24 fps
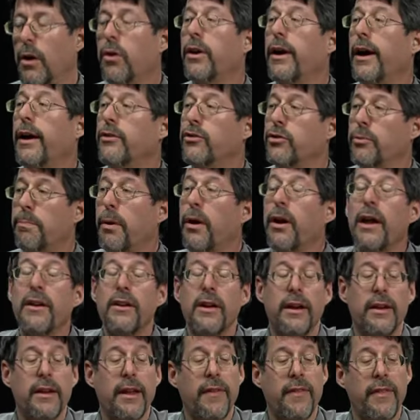Okay, so, but
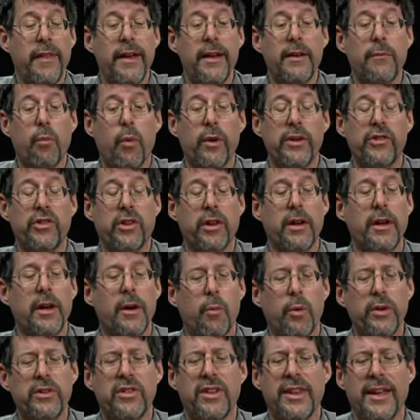and then what's
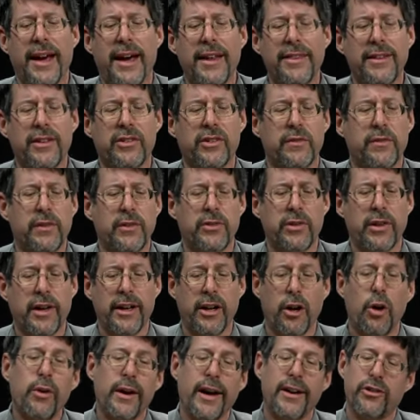the ethics of
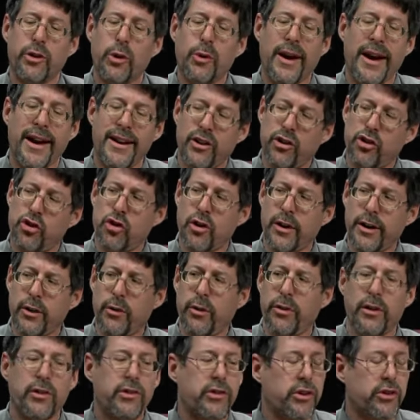deciding, okay, it's okay to
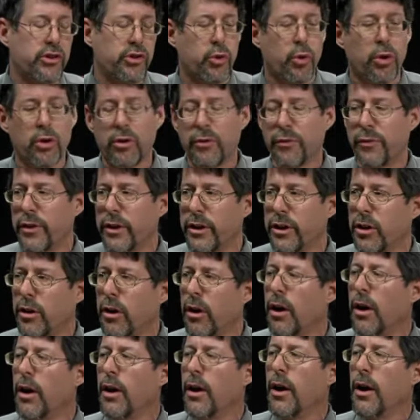strangle this historical
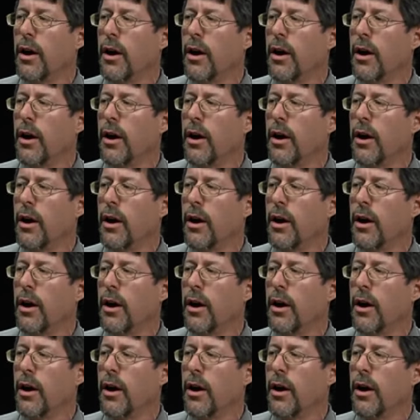figure?